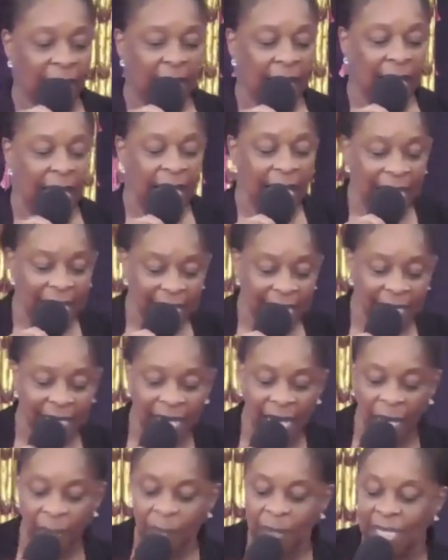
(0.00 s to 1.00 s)

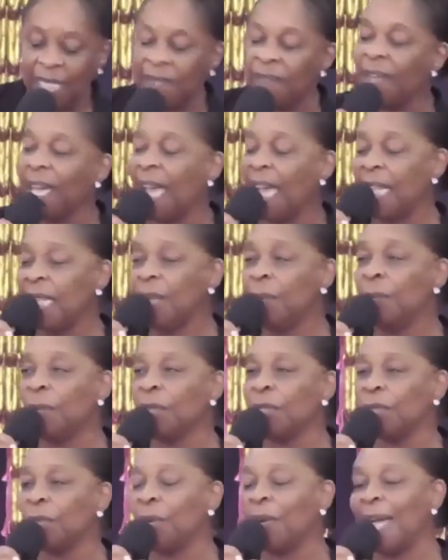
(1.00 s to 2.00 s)
Anytime we give
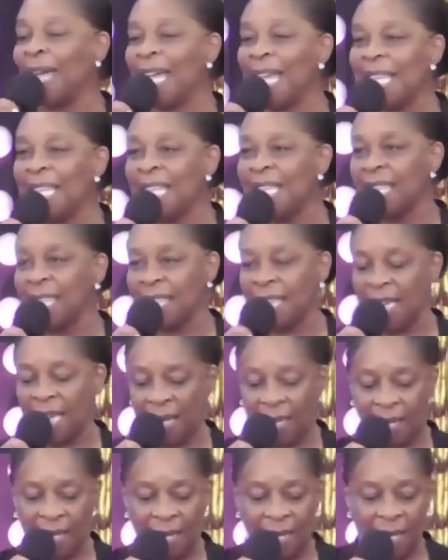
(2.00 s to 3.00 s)
anyone or
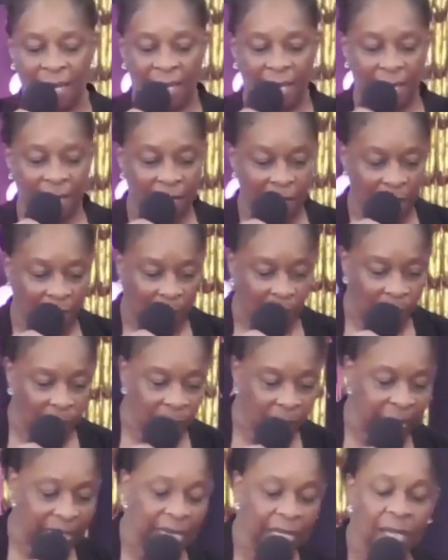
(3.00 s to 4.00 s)
anything the
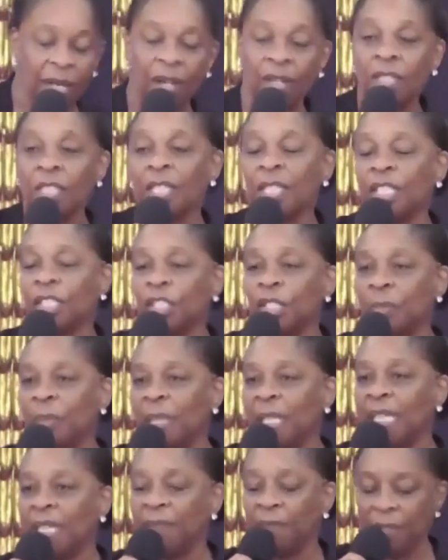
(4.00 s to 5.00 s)
glory and honor that should be
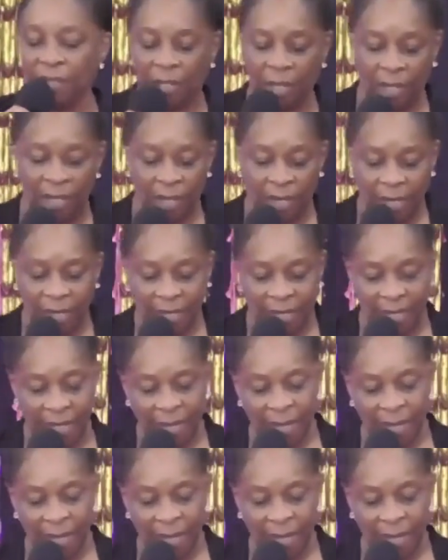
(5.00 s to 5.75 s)
given to God,